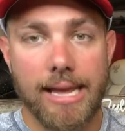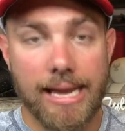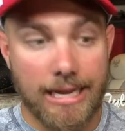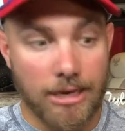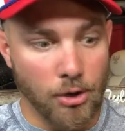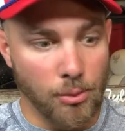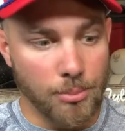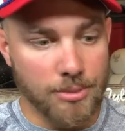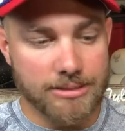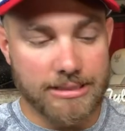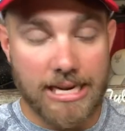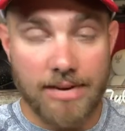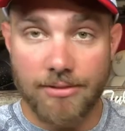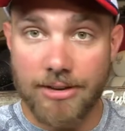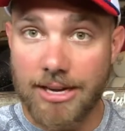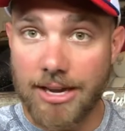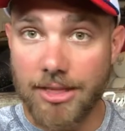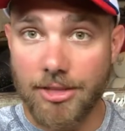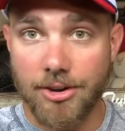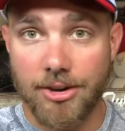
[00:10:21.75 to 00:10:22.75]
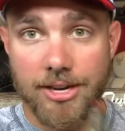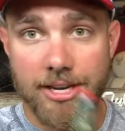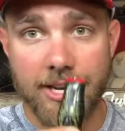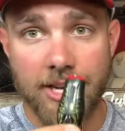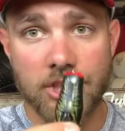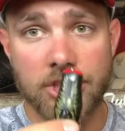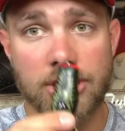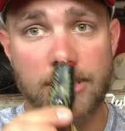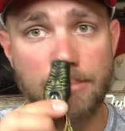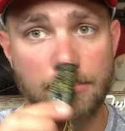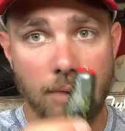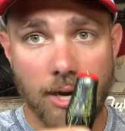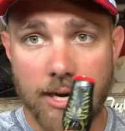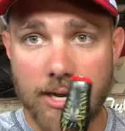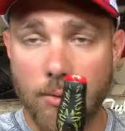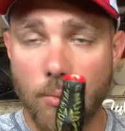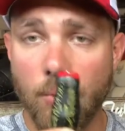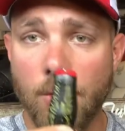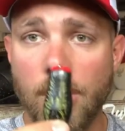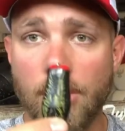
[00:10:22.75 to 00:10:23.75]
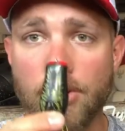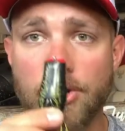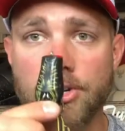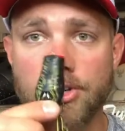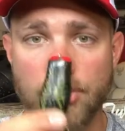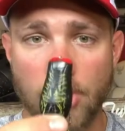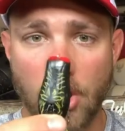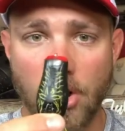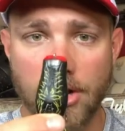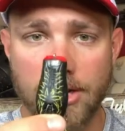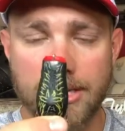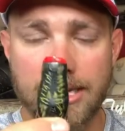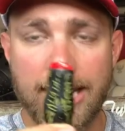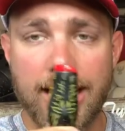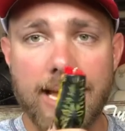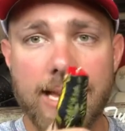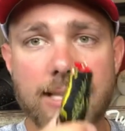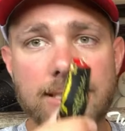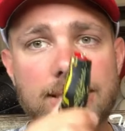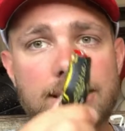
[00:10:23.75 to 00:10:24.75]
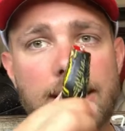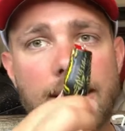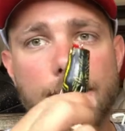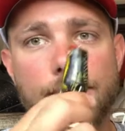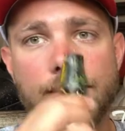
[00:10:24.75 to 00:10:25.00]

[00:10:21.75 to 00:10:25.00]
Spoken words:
In almost every other condition, muddy water, dark days,